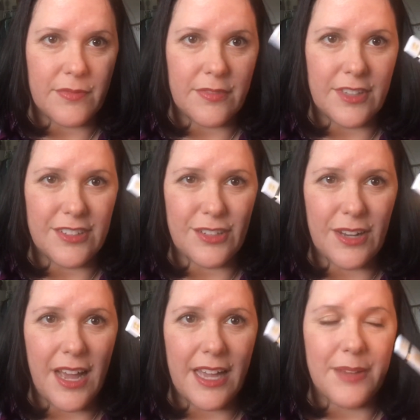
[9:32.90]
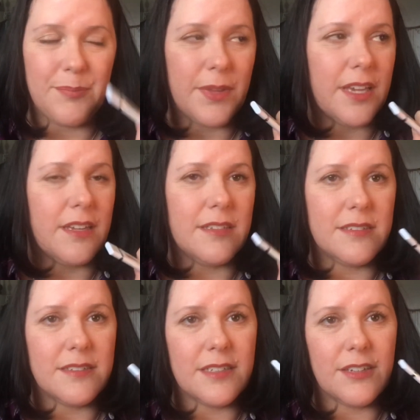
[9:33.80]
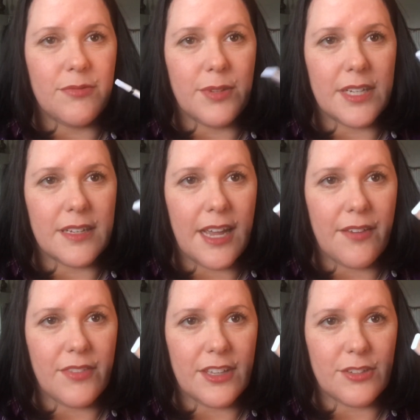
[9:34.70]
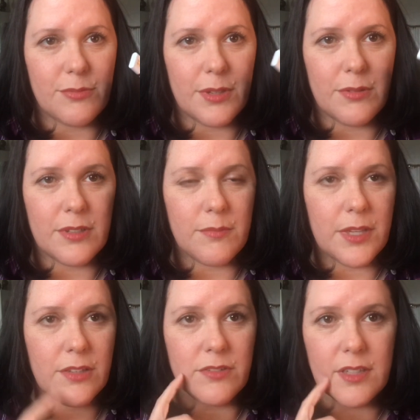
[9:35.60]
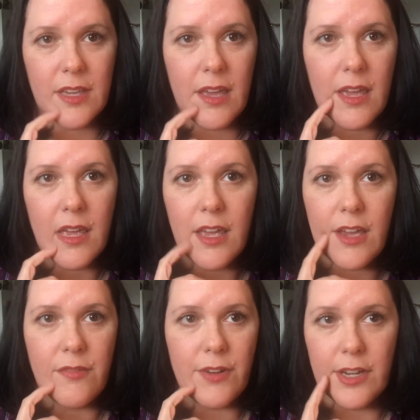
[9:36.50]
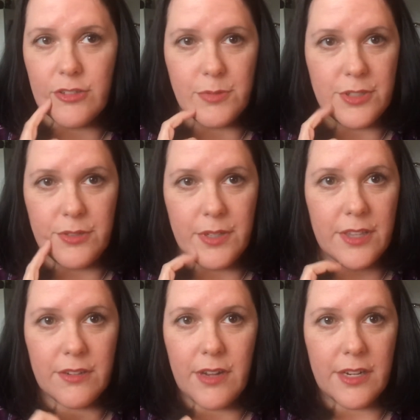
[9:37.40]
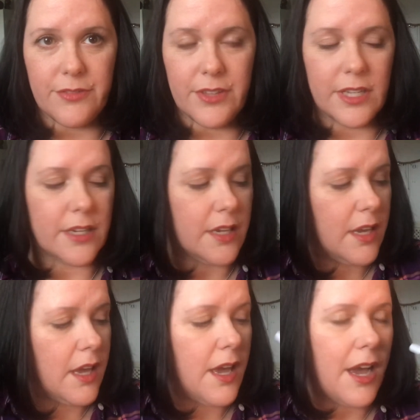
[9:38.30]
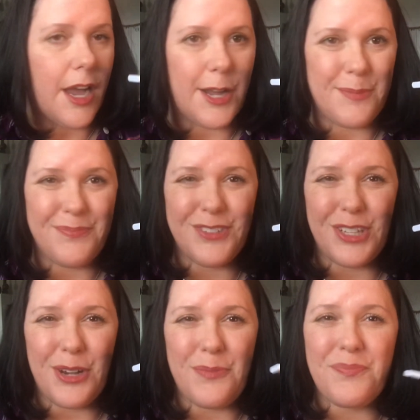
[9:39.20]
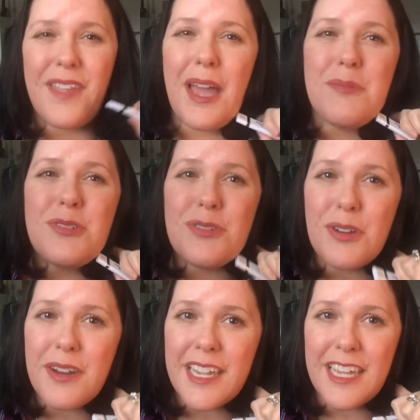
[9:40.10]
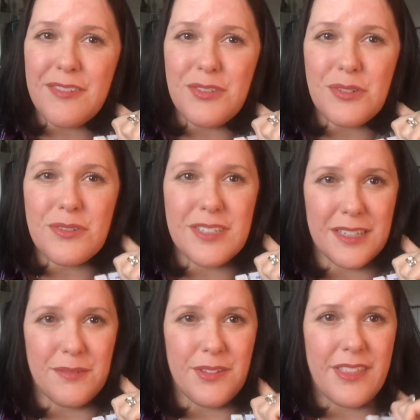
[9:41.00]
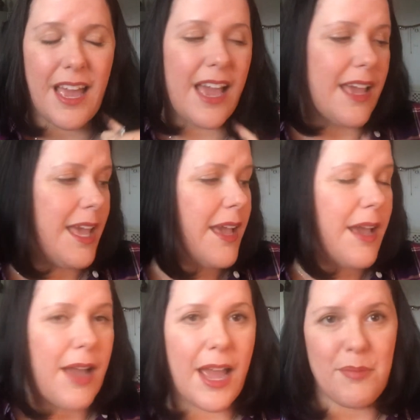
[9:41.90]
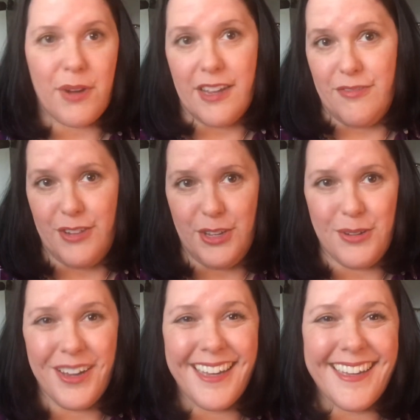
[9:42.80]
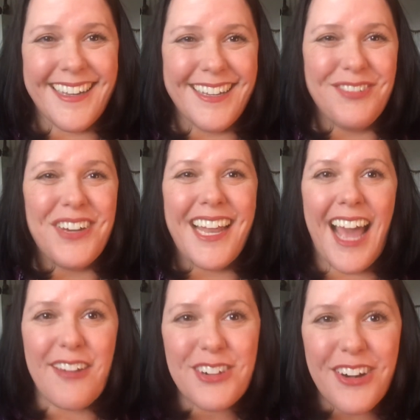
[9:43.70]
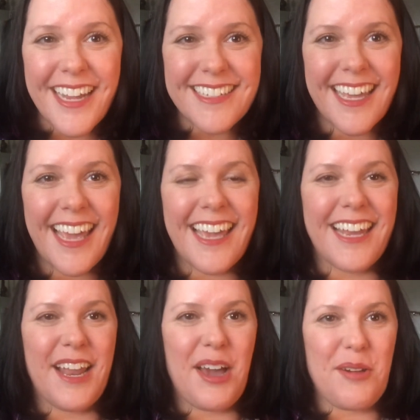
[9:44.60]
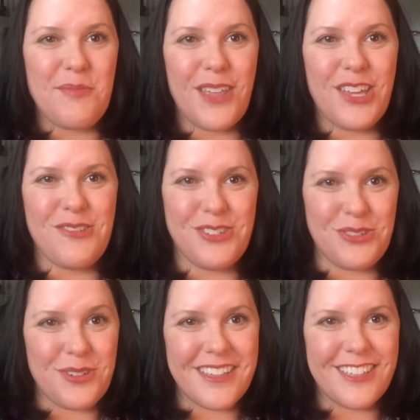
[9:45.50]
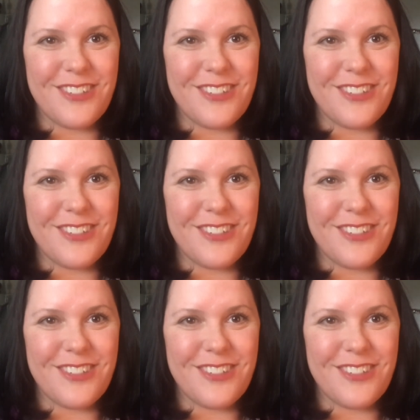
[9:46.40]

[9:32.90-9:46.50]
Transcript: this little guy, because if we didn't have this, we wouldn't be using it for Algebra 2 either, I don't think. So I'm so sorry if you're dealing with that. I'm praying for you, but have a great day, and I hope that you enjoyed this